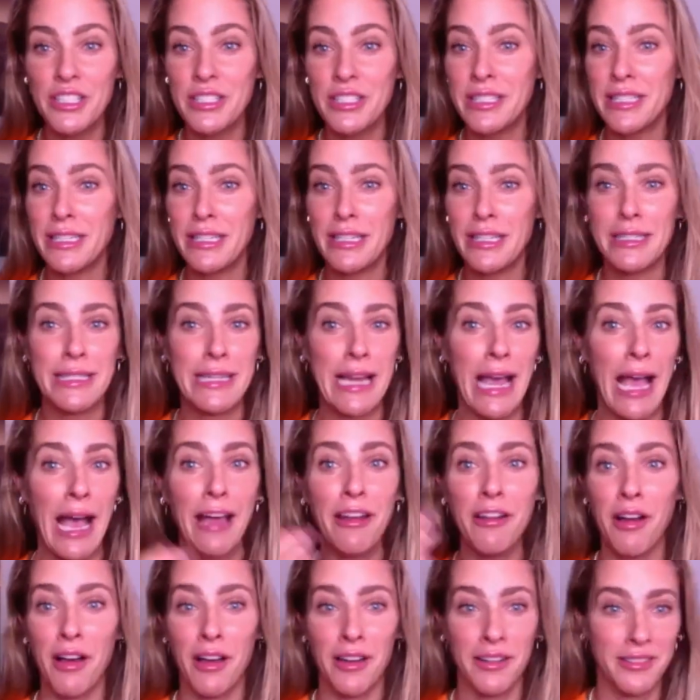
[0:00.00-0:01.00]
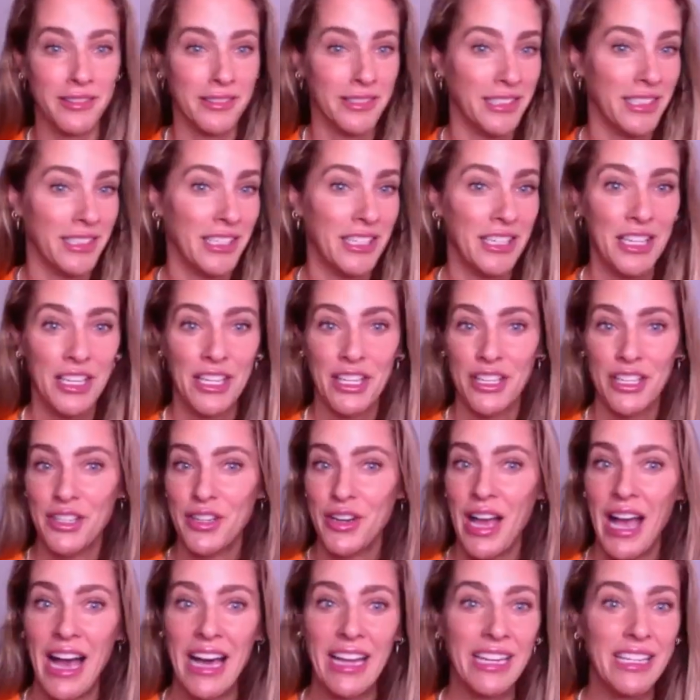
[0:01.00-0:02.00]
It's an add-on.
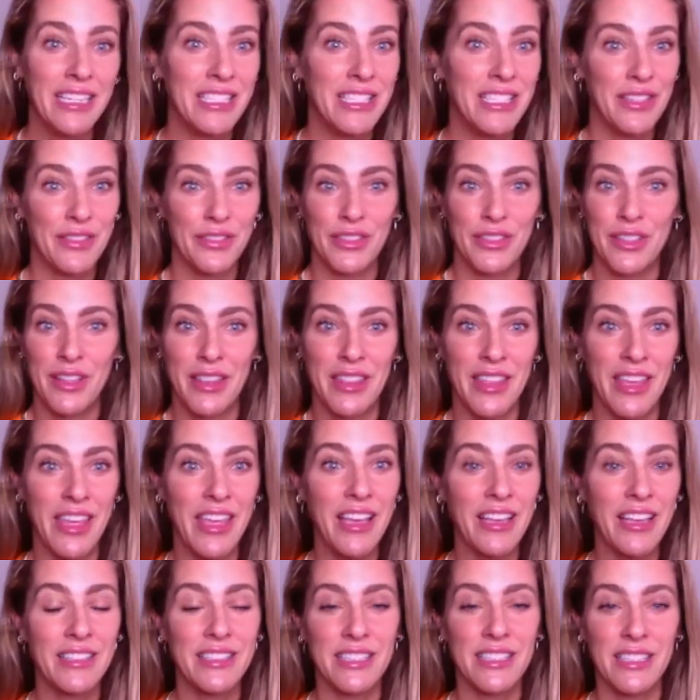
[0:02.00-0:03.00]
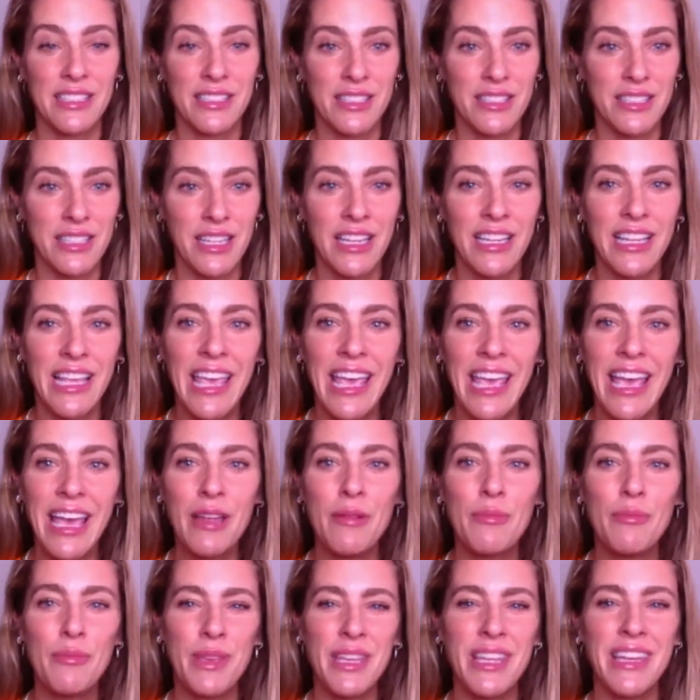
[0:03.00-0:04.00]
You're adding different things, and it
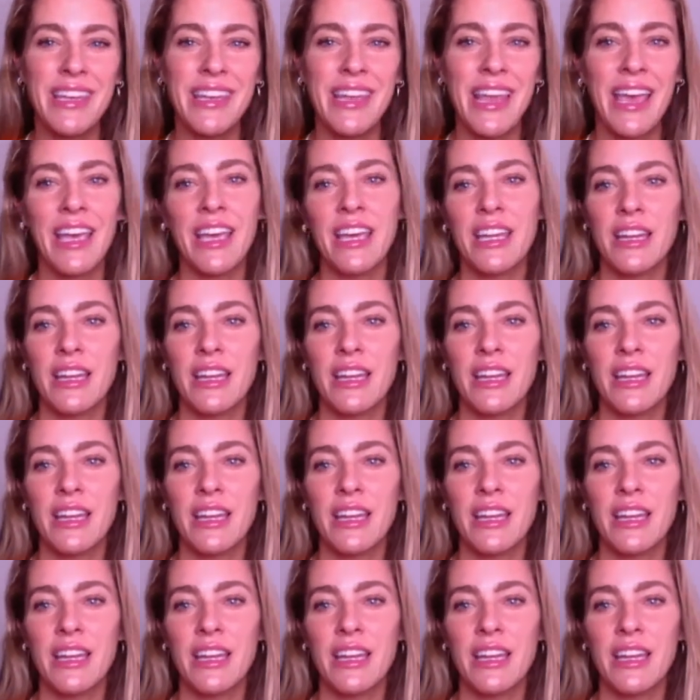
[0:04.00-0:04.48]
can't be negative.